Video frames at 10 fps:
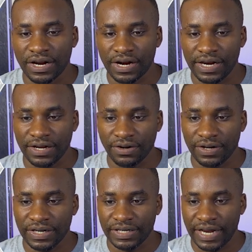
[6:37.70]
click on
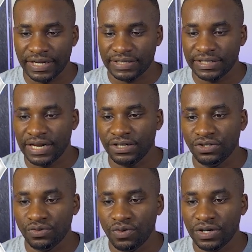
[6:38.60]
the text that
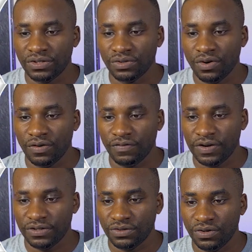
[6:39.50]
you want to
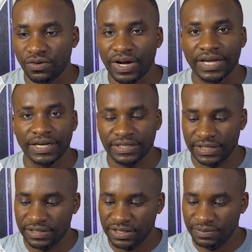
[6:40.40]
convert to lower
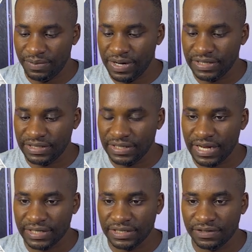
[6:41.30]
cases, remember the
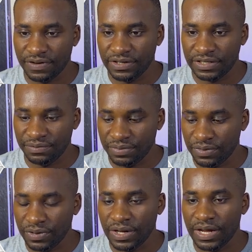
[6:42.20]
syntax is very
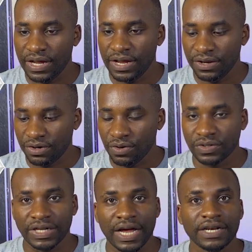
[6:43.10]
simple. You
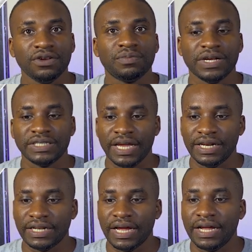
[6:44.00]
close that, you press
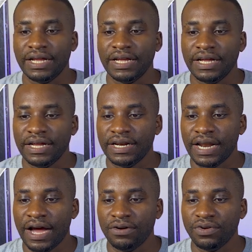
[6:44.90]
enter.
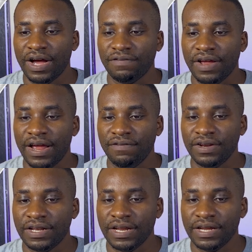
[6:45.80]
Now you have
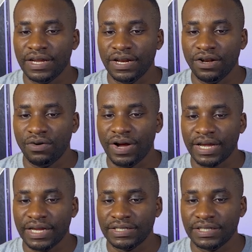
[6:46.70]
everything in lower
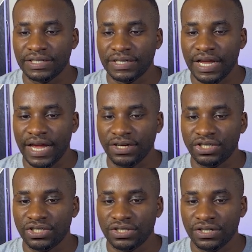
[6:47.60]
cases. The
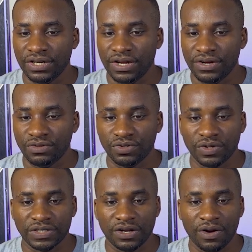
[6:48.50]
H, which
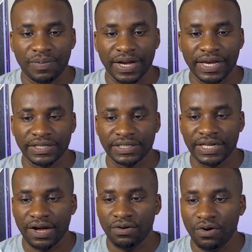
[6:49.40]
was uppercase, is
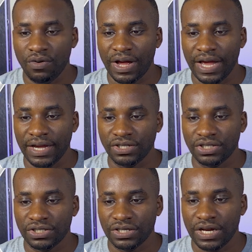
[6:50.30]
now lower
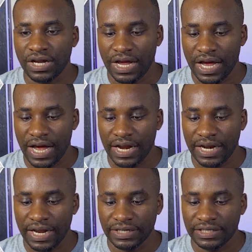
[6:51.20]
H, and
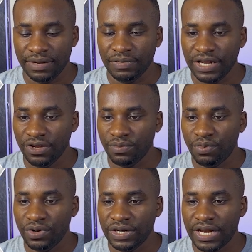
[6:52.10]
the same thing, you
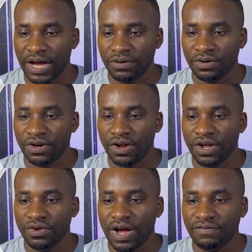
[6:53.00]
pull it down,
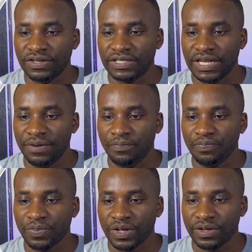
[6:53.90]
you have the
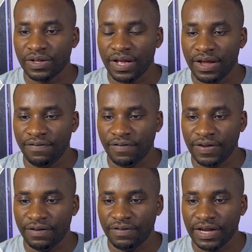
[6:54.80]
same
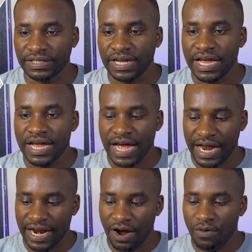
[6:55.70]
effect.
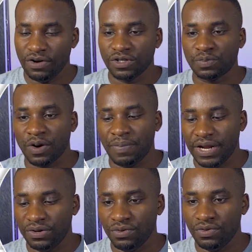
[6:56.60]
And now what does proper
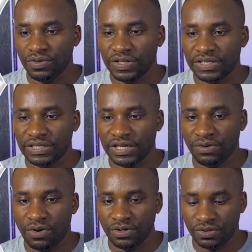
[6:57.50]
do? This is
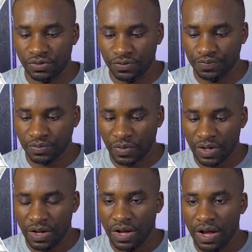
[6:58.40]
equal to
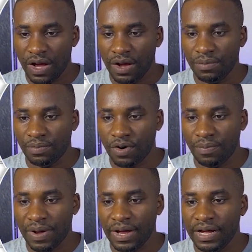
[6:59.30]

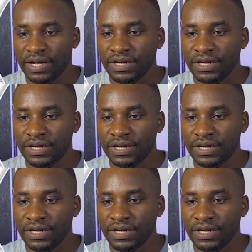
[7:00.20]
proper.